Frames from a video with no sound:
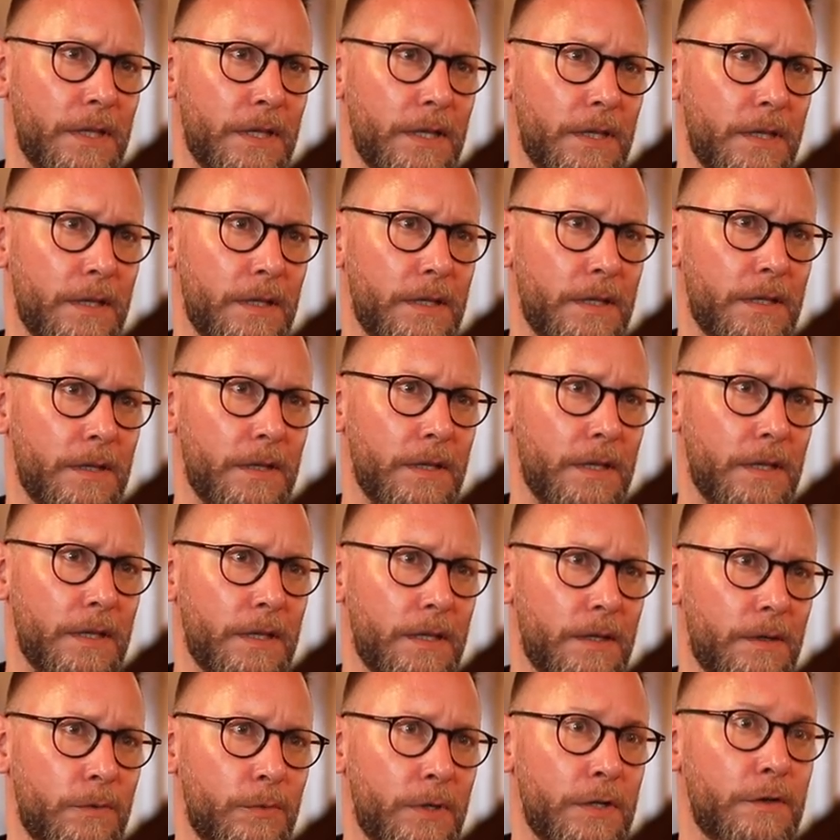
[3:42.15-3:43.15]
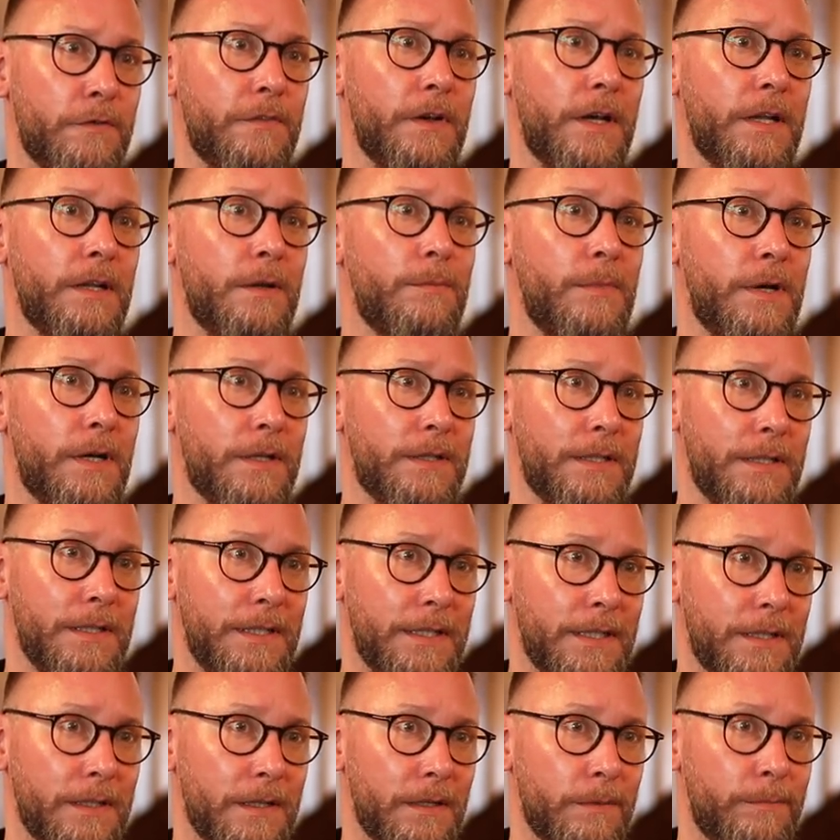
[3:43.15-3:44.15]
uh, one of Anna
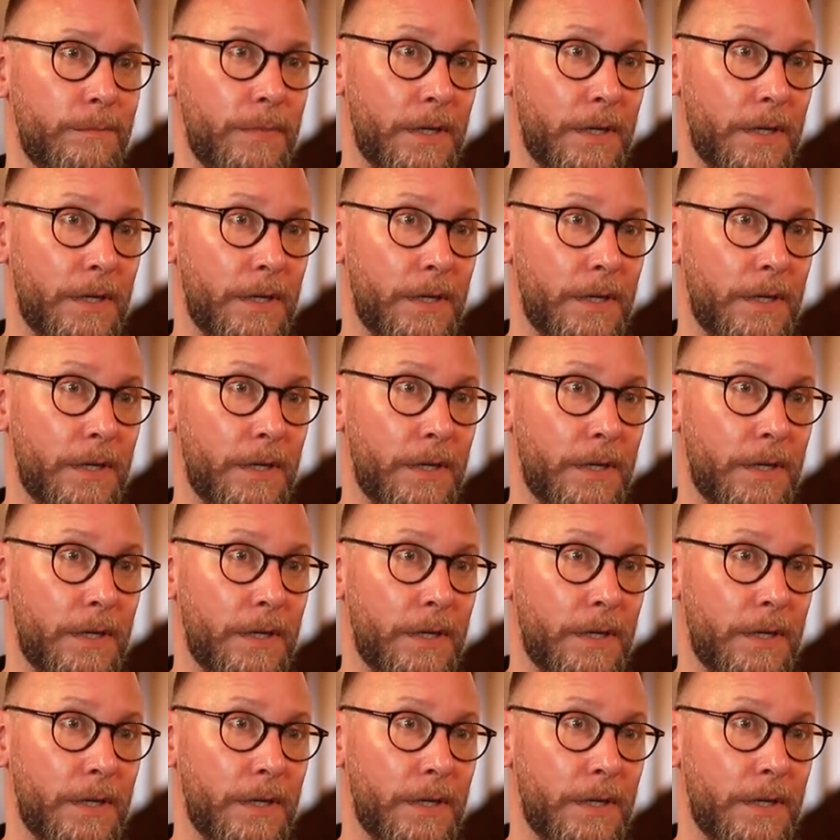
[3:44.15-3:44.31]
Magdalena